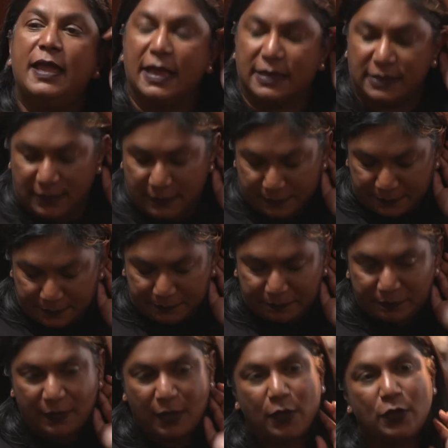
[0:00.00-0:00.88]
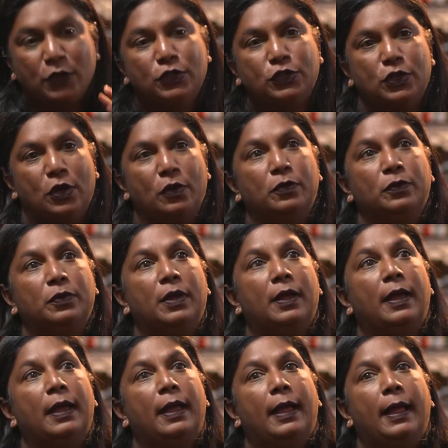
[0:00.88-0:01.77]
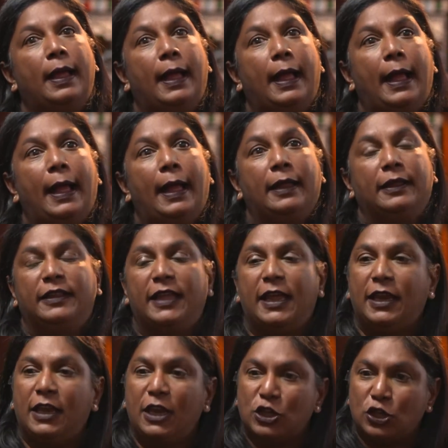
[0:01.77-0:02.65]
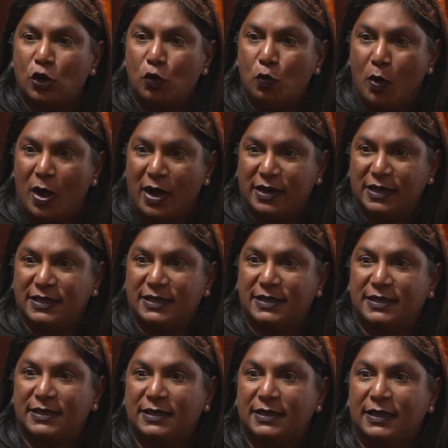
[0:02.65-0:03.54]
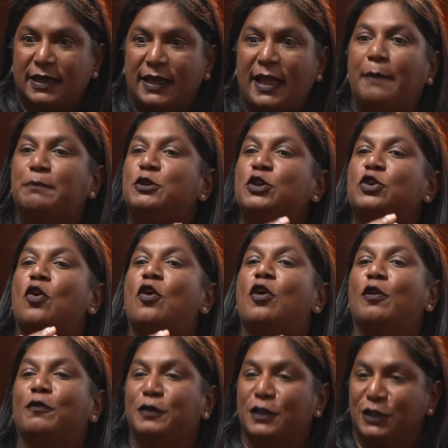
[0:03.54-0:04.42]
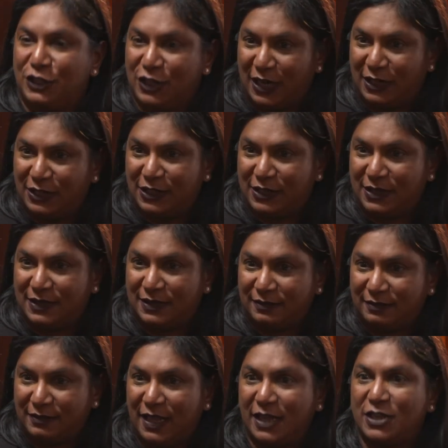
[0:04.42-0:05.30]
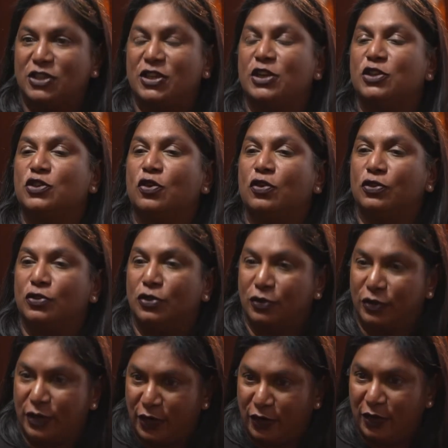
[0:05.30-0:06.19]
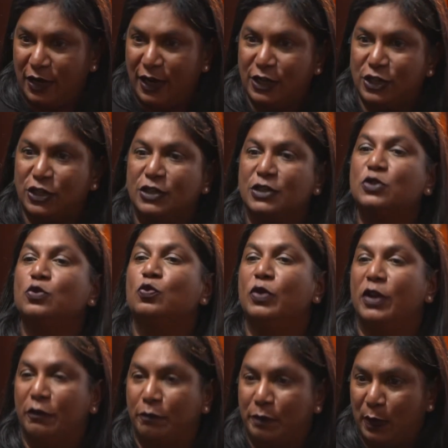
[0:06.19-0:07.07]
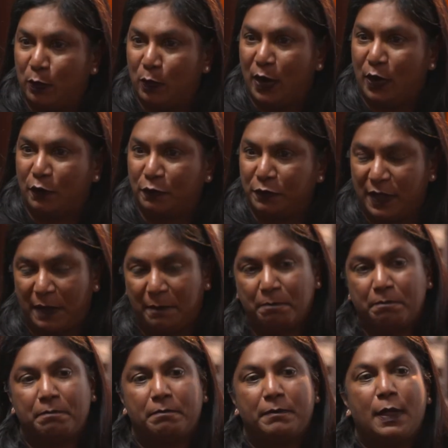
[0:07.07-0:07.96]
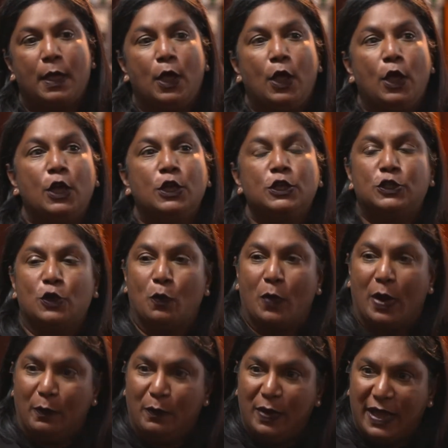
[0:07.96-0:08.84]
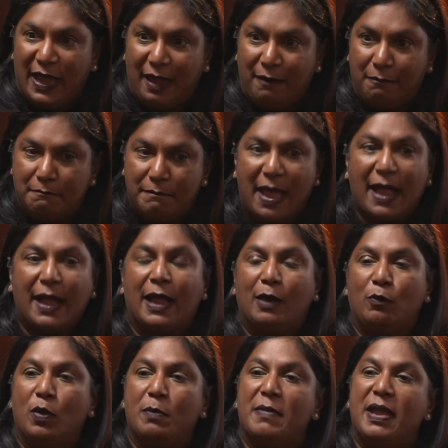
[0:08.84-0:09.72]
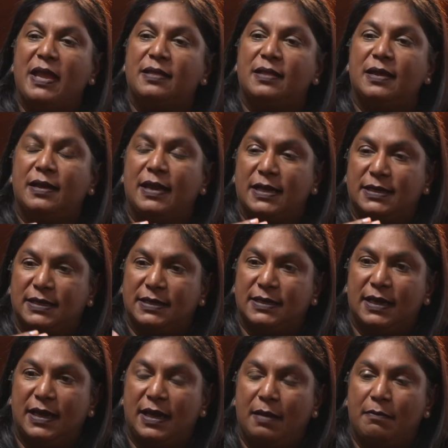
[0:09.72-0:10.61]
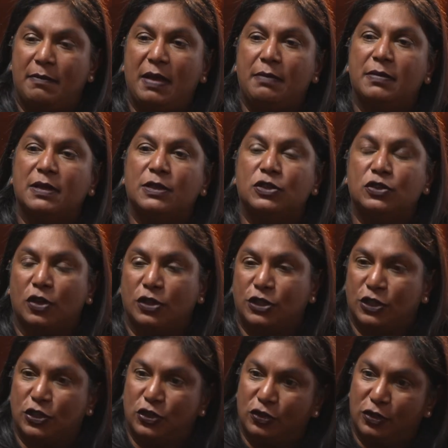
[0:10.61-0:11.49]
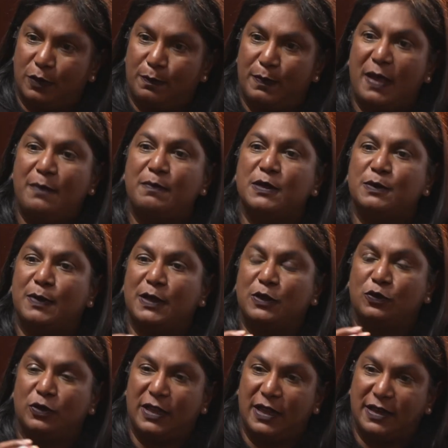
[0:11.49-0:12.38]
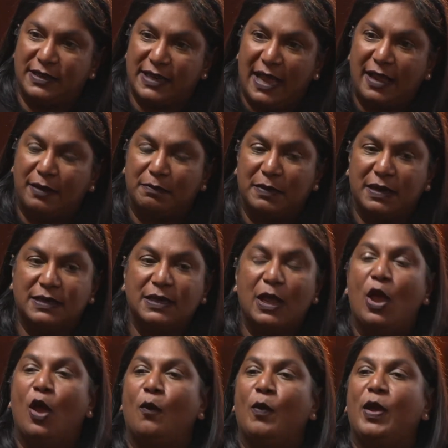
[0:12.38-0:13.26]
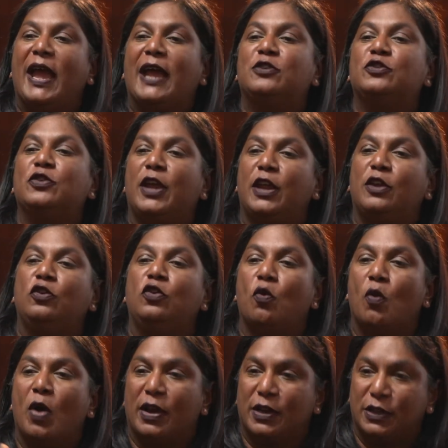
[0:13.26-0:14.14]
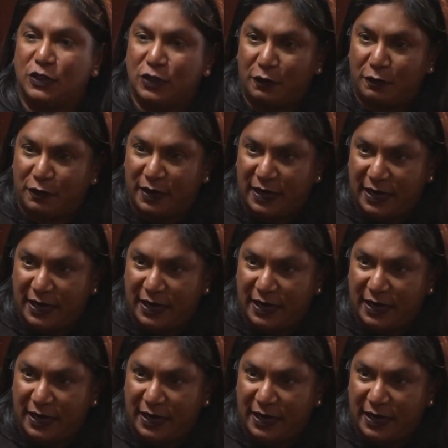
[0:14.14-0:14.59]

Yes. So the initial warrants captured all of the charges. The exchange control regulations would have been one of them. So when we came back and we made the necessary amendments, not just to the papers, but to the indictment, we had to get new warrants of